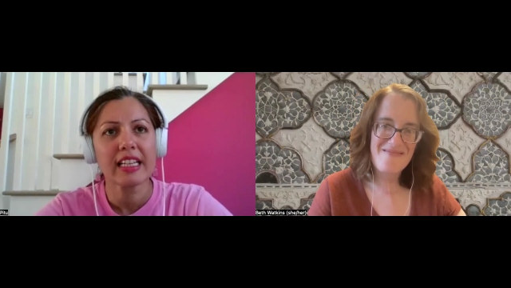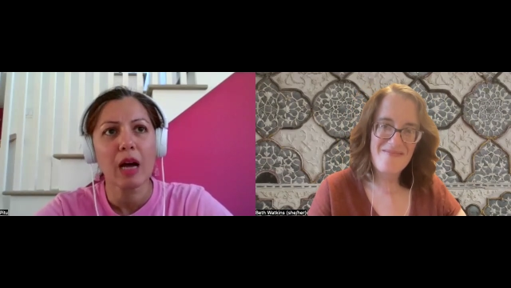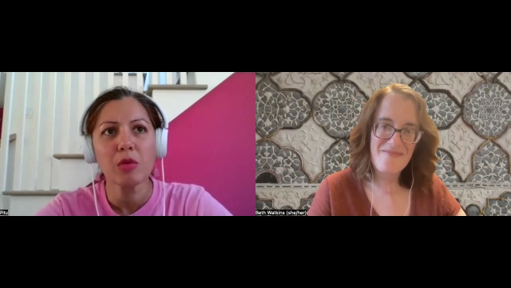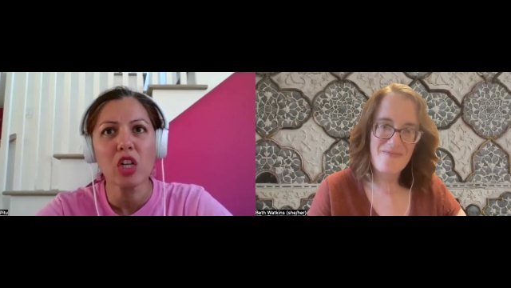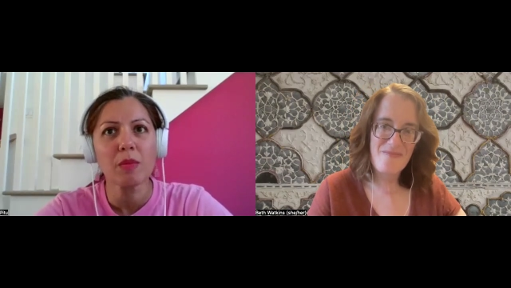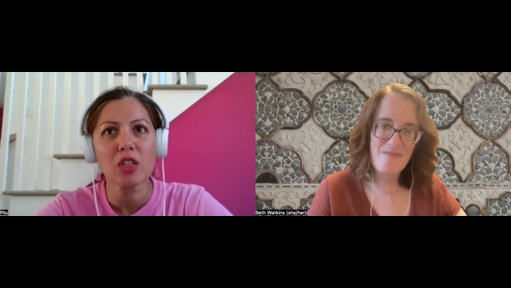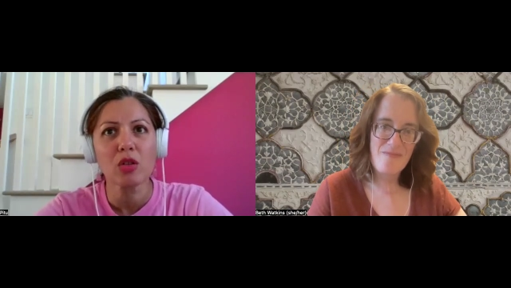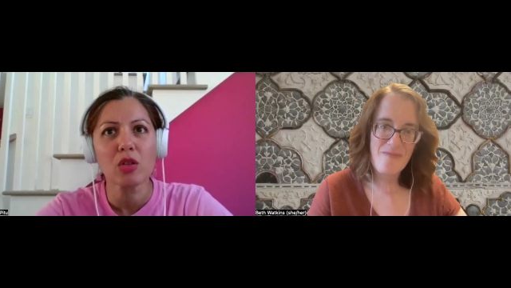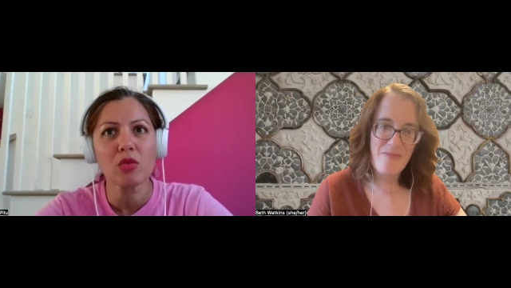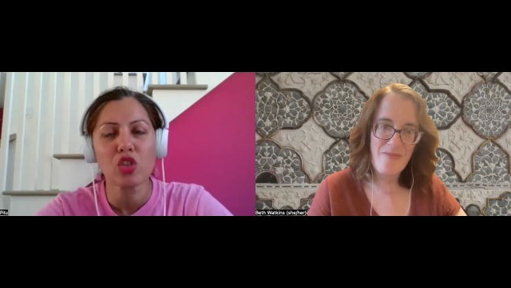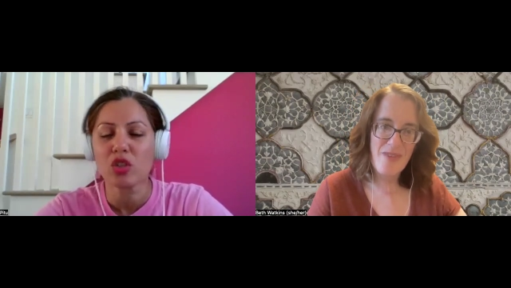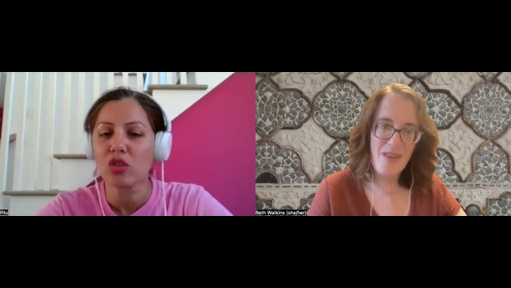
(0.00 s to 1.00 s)
Speaker 1: Abhishek Bachchan was
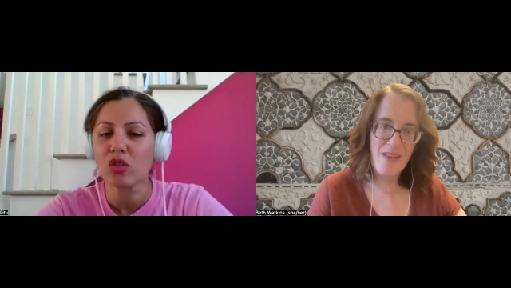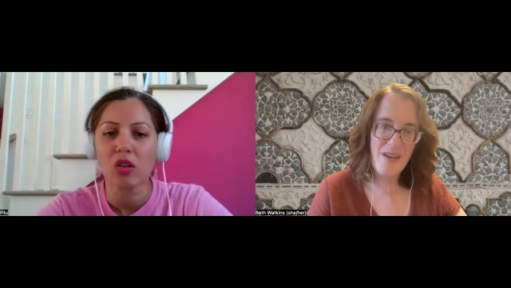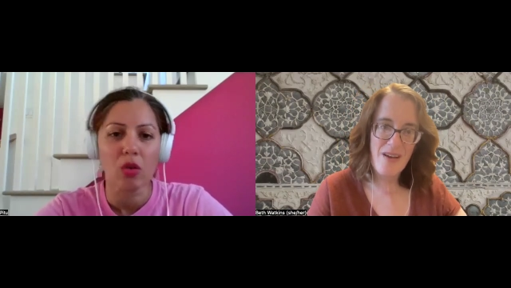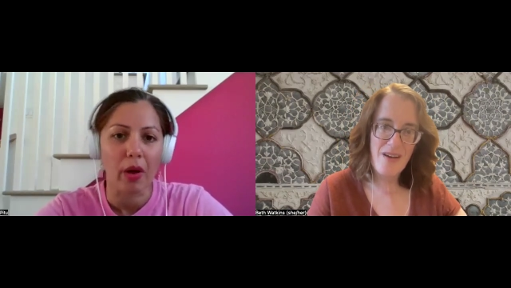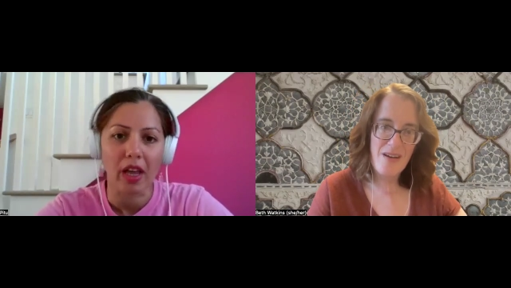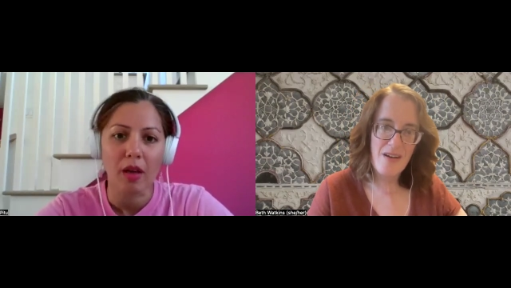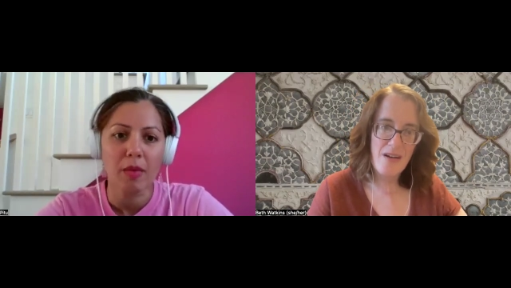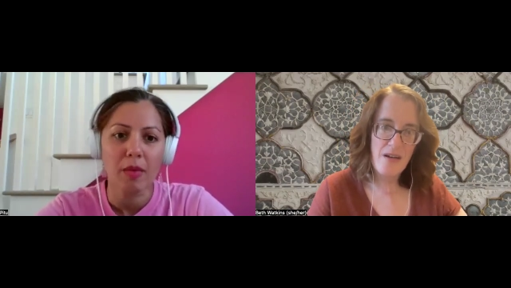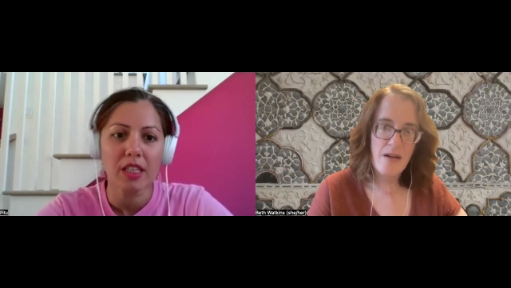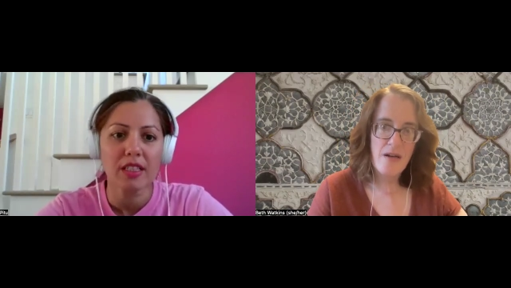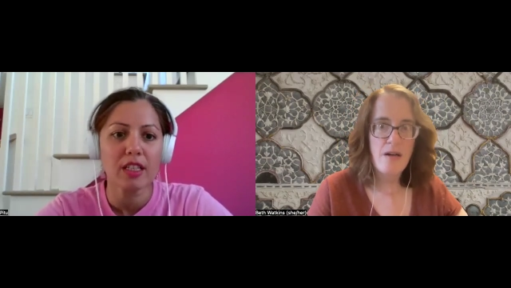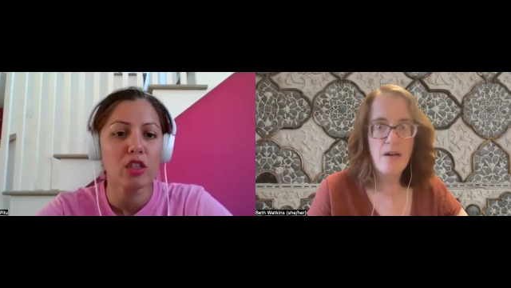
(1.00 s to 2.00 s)
just annoying because
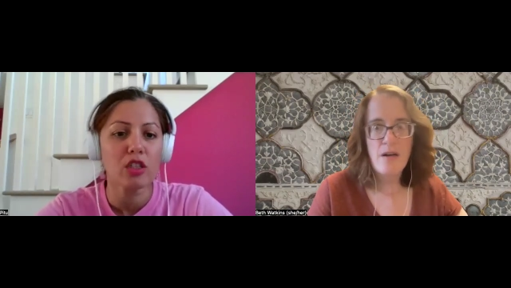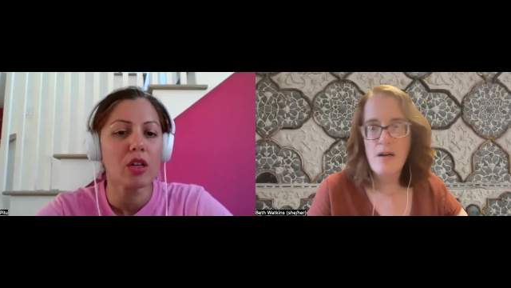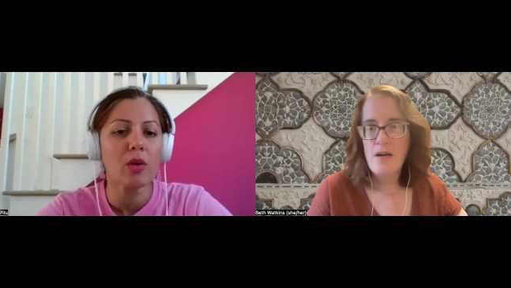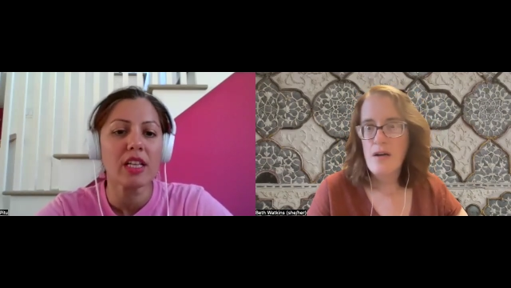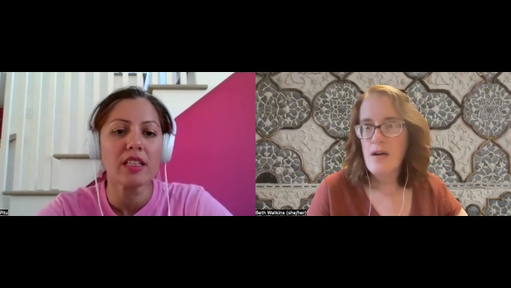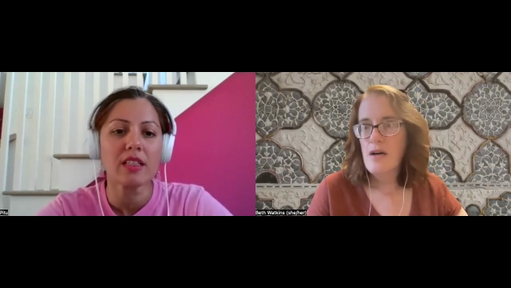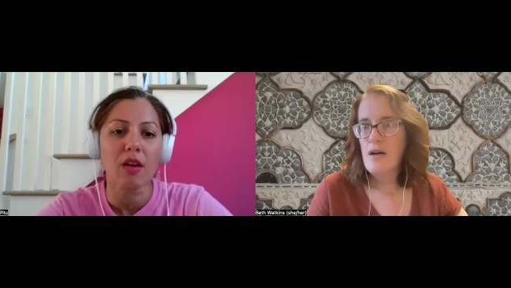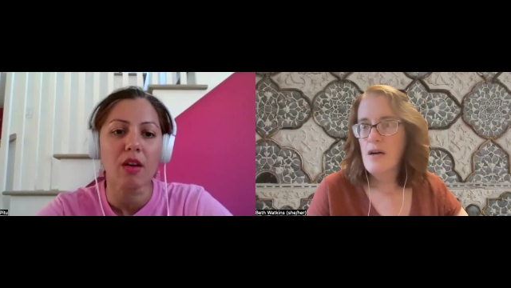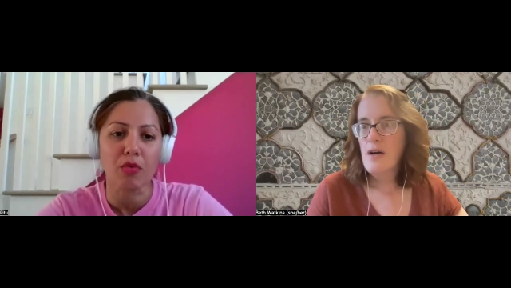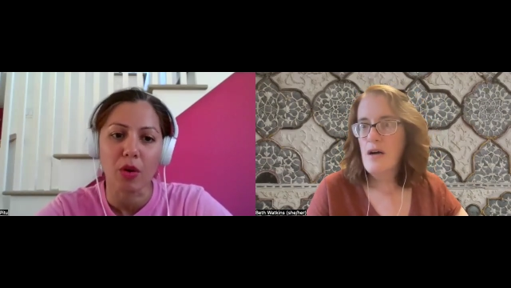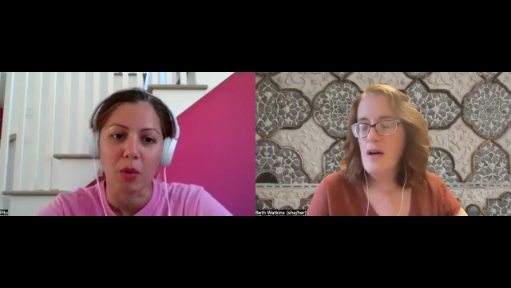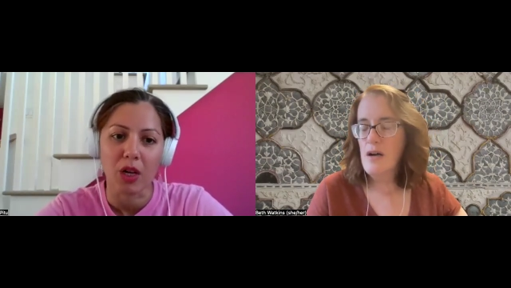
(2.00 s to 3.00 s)
he's so
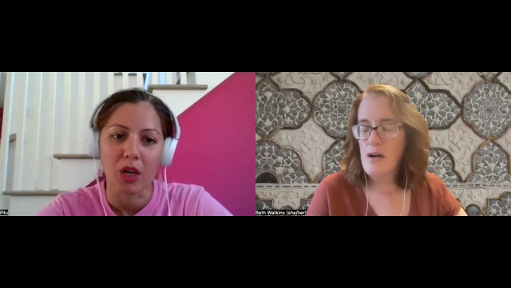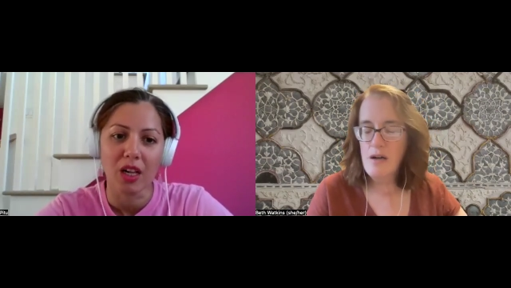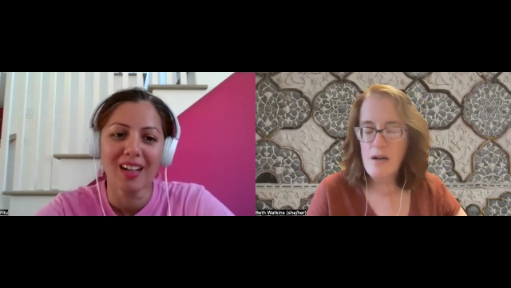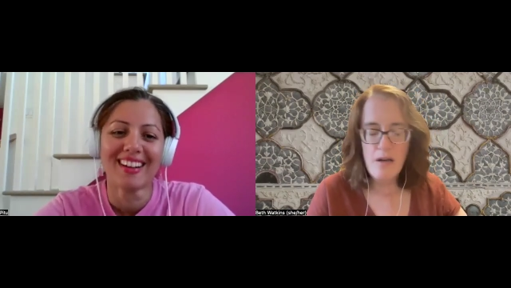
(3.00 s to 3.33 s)
insufferable